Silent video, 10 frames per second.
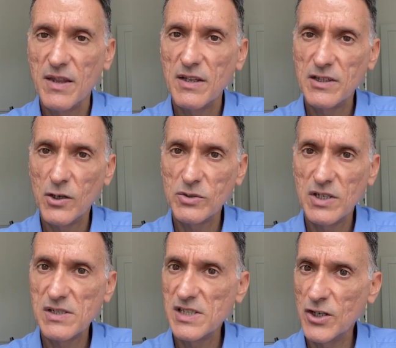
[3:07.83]
the
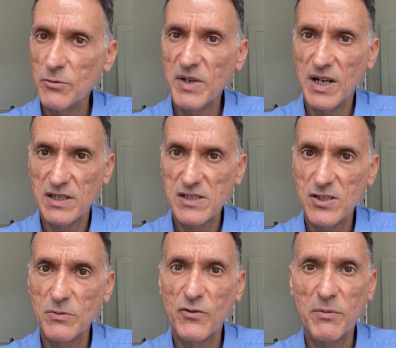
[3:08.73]
total serum
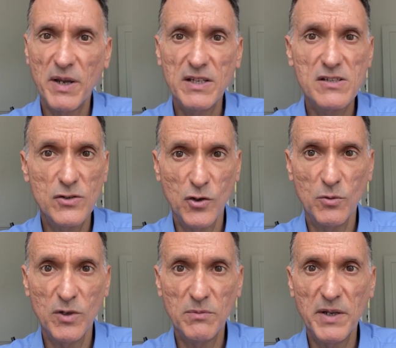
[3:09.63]
calcium remains
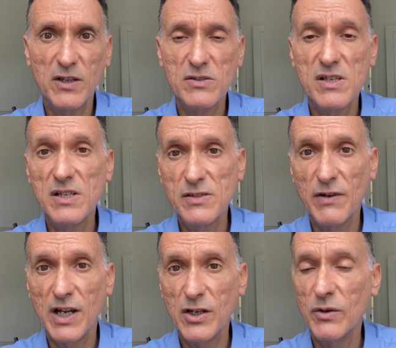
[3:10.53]
normal because this
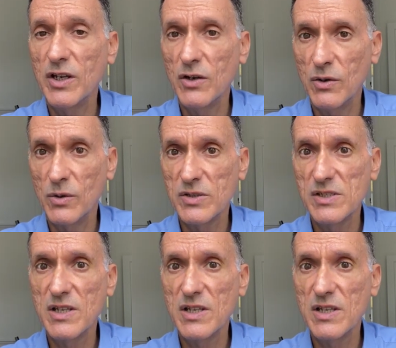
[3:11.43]
value includes